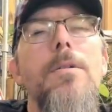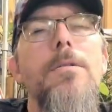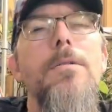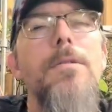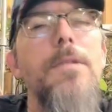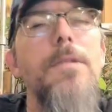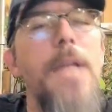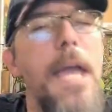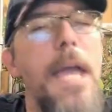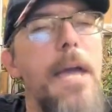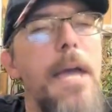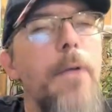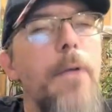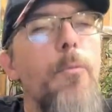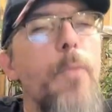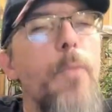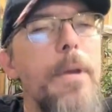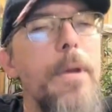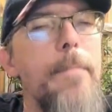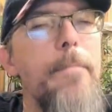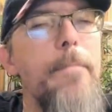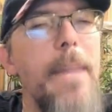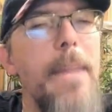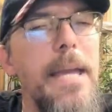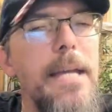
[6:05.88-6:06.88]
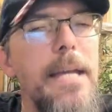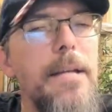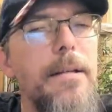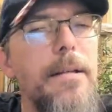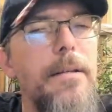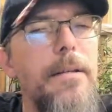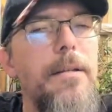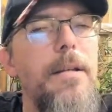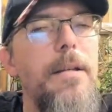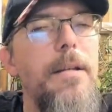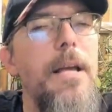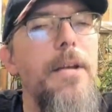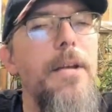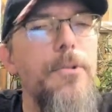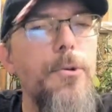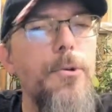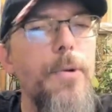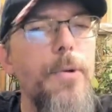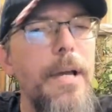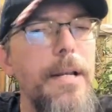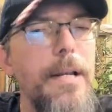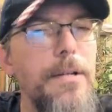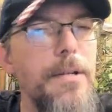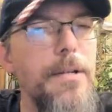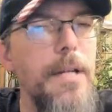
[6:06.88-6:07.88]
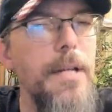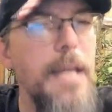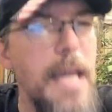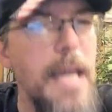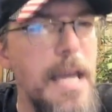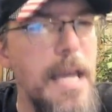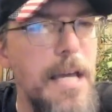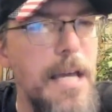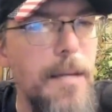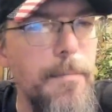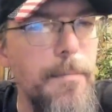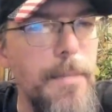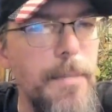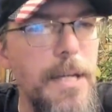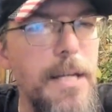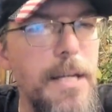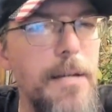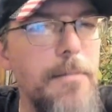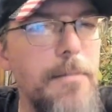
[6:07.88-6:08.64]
Can we make it as great as it can be?